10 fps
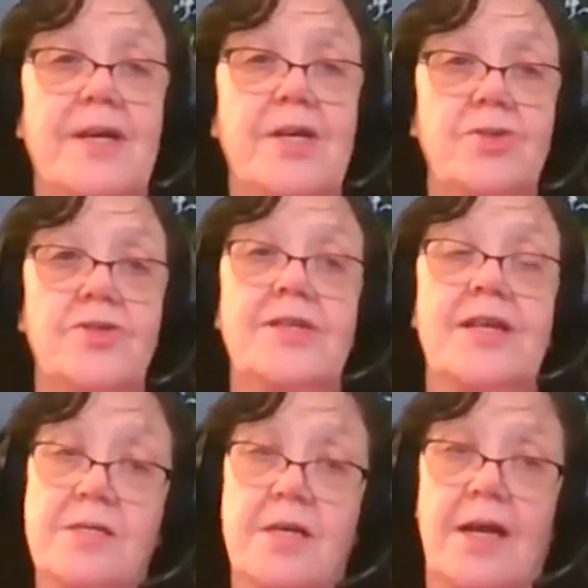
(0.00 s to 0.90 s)
make sure that
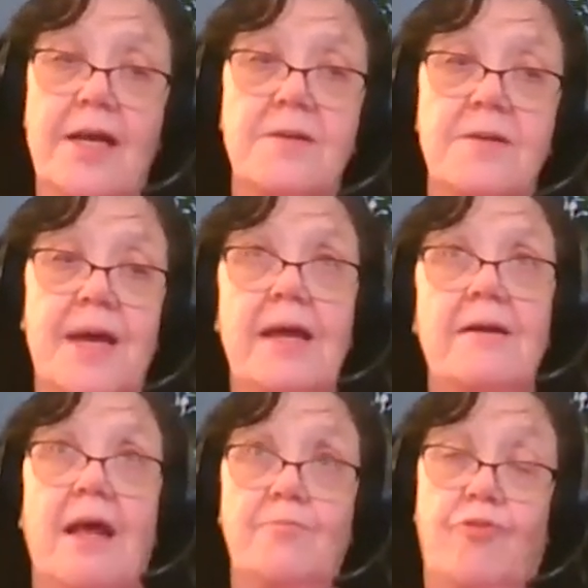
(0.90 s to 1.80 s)
SLAs are met,
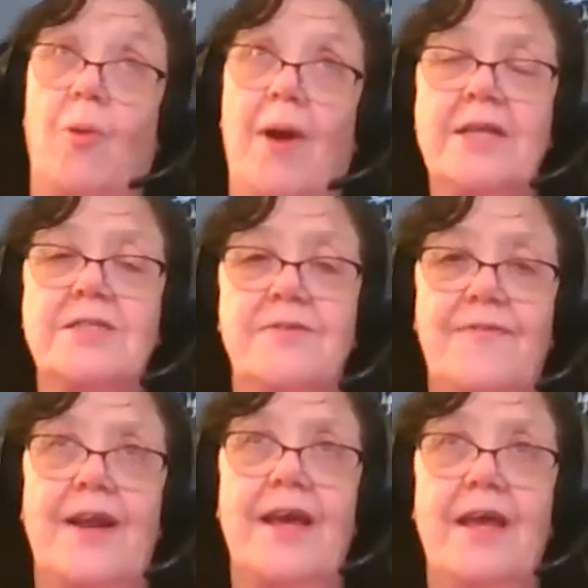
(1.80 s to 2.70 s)
and
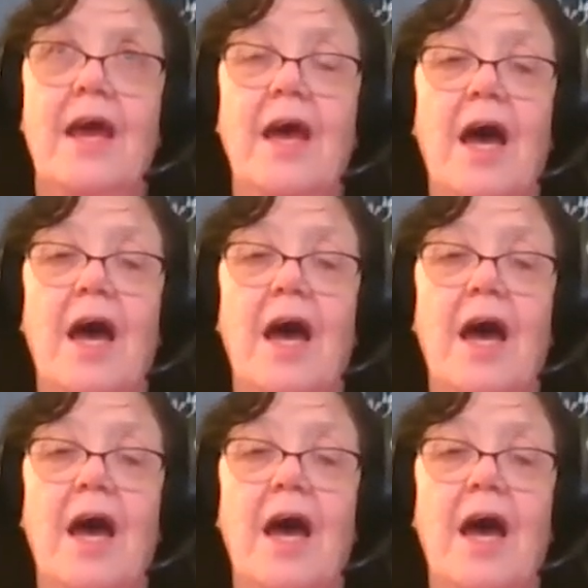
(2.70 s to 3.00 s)
proactively